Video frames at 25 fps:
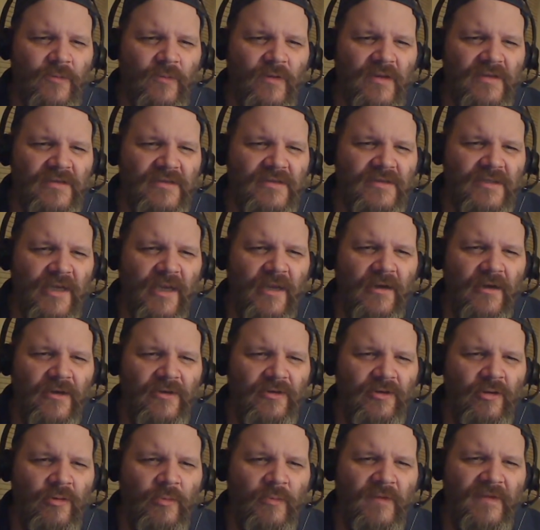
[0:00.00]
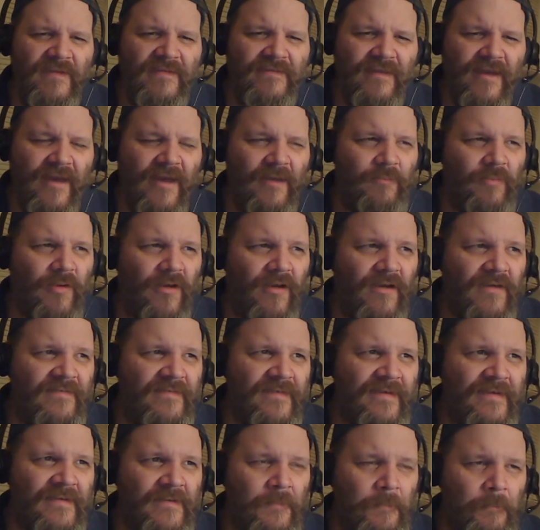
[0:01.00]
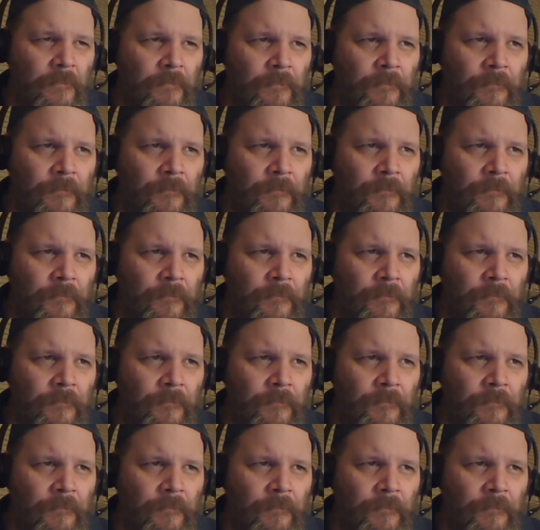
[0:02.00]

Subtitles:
What's JR doing with his Tide Pods? Eating them?